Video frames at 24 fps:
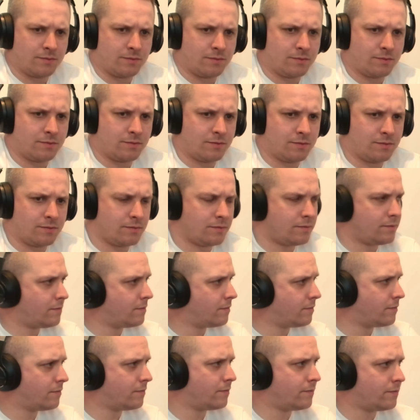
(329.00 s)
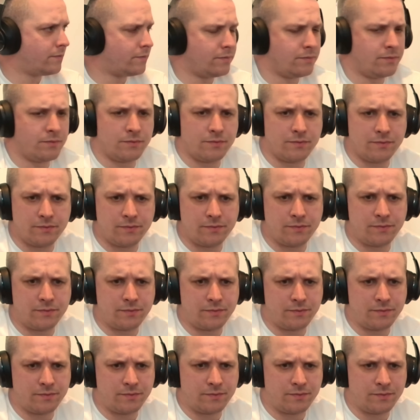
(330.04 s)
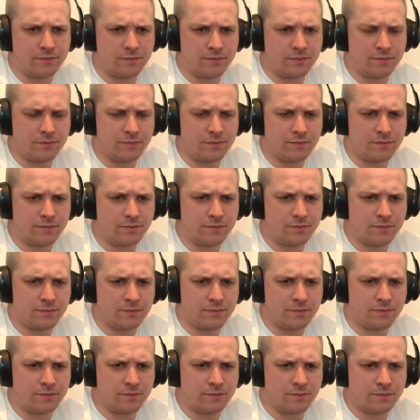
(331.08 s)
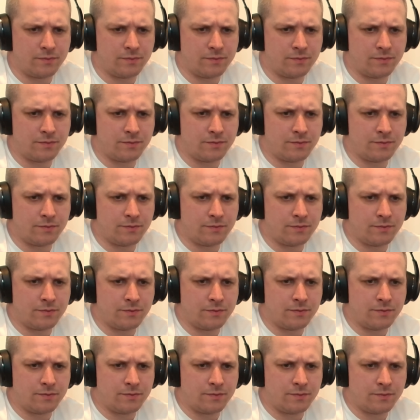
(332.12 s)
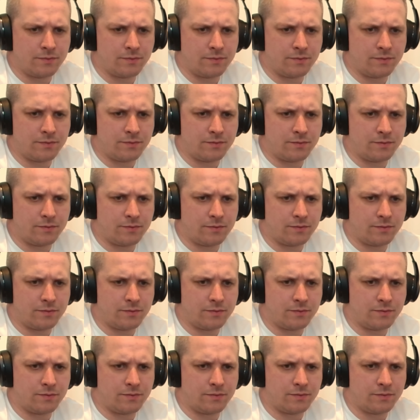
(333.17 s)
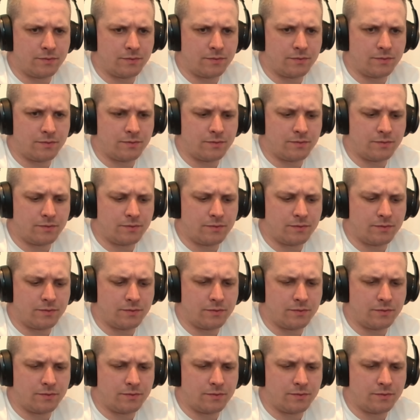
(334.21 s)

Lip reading: This person isn't speaking.